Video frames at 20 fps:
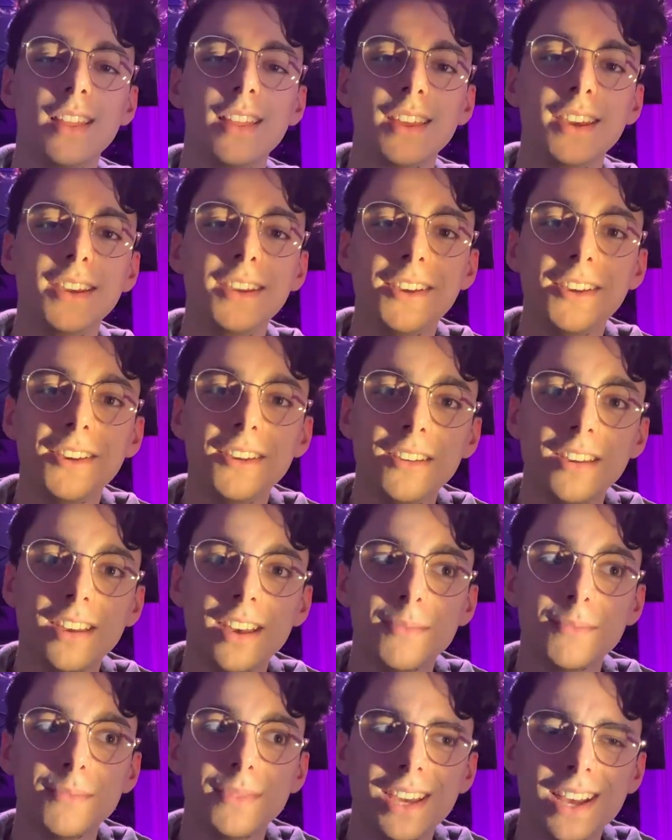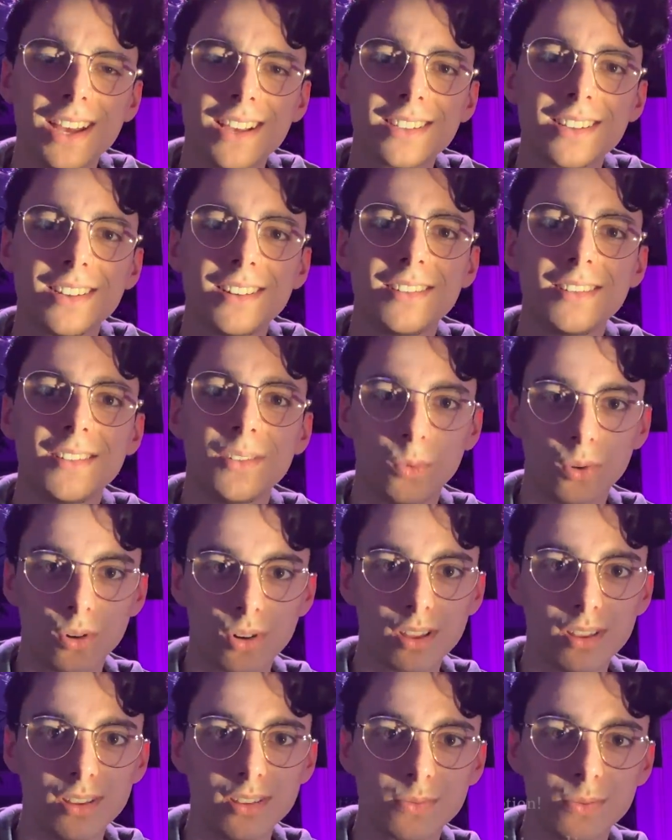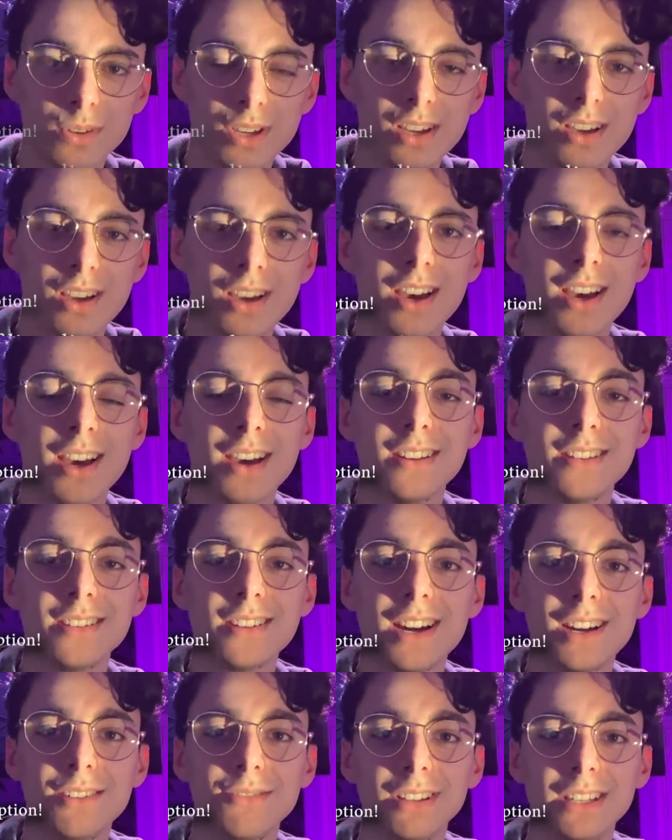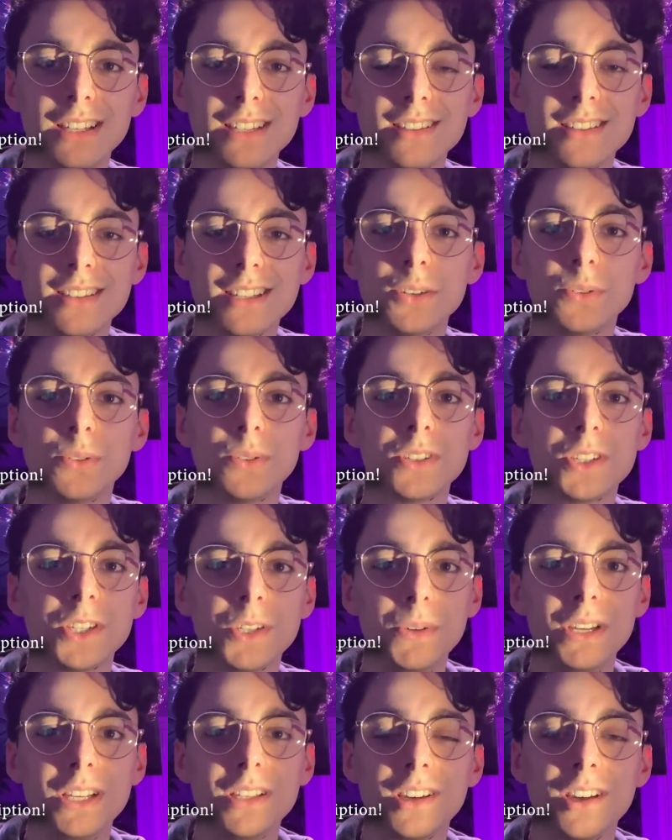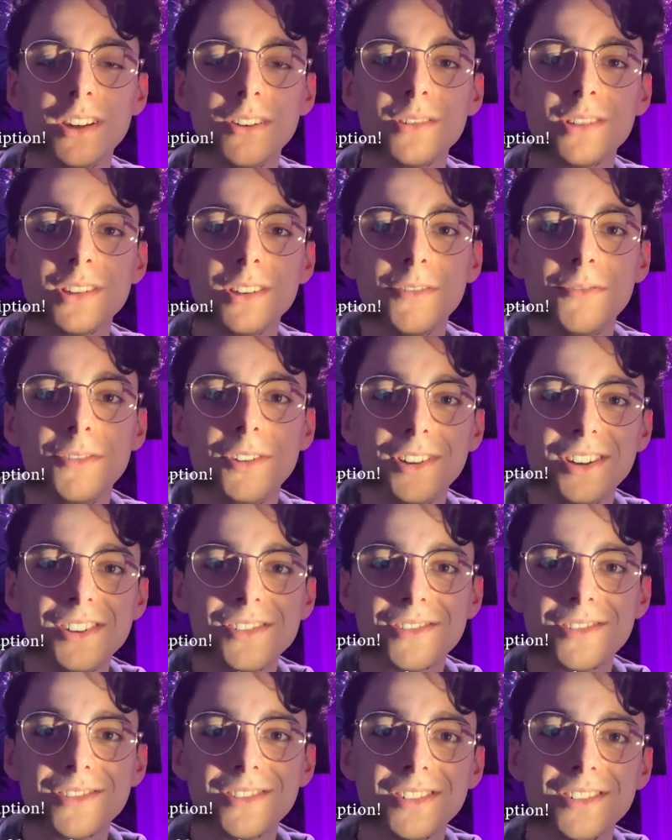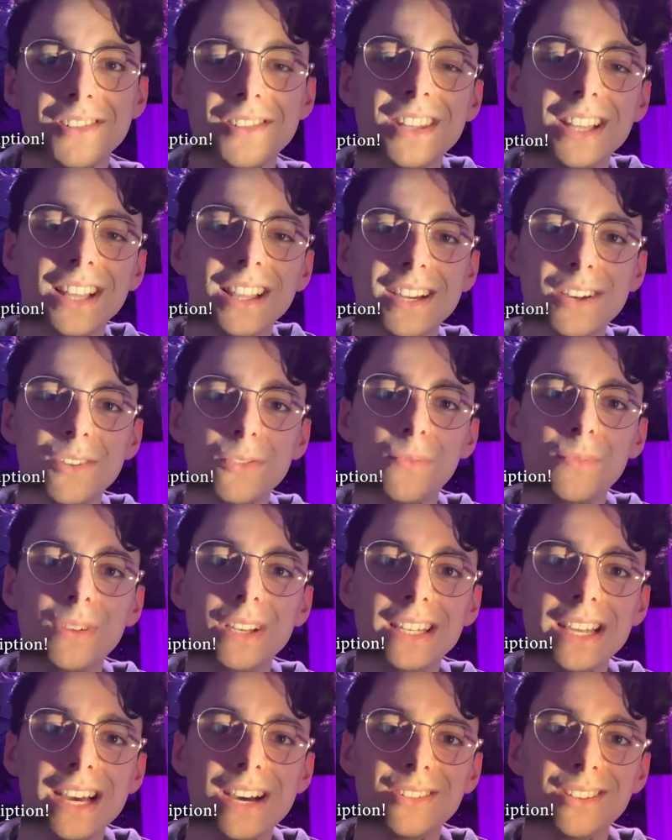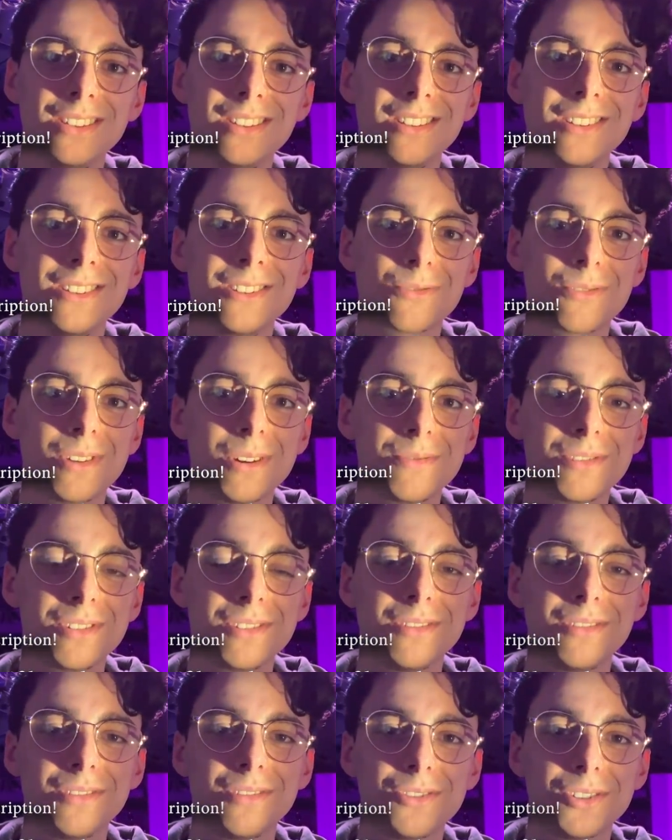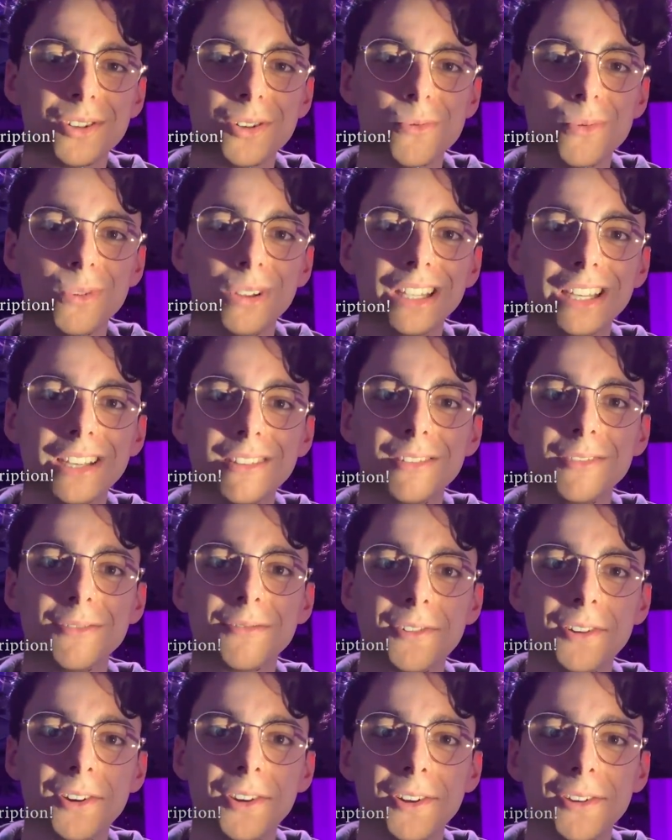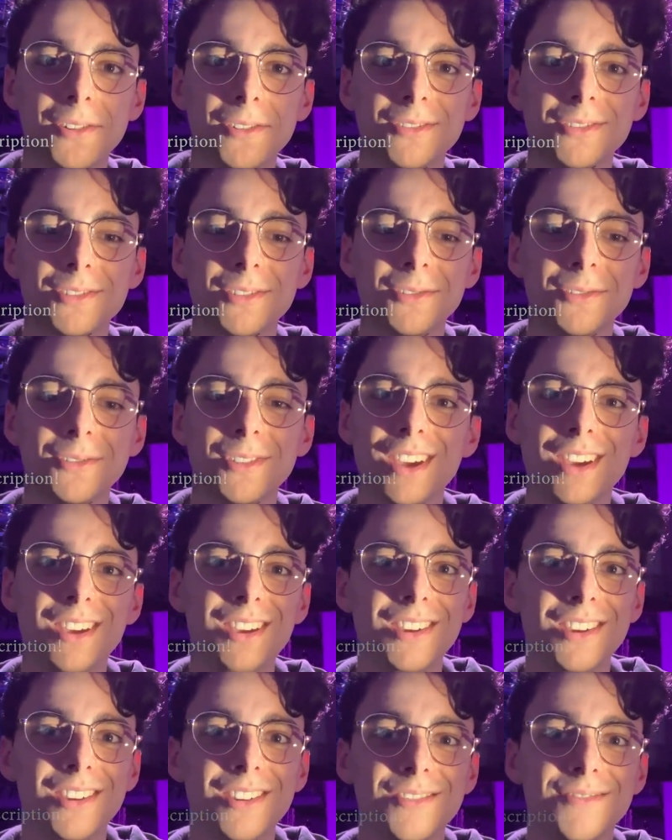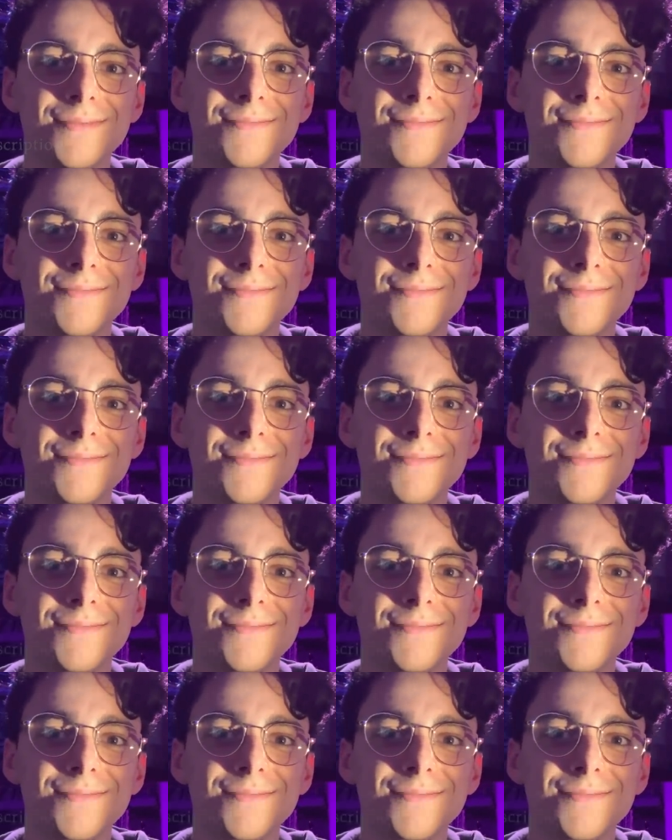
Thank you. Yes, there is a walker this week, and I released a single 2 weeks ago, so if you're interested, the link will be down in the description. Joe will leave it for you, so thank you.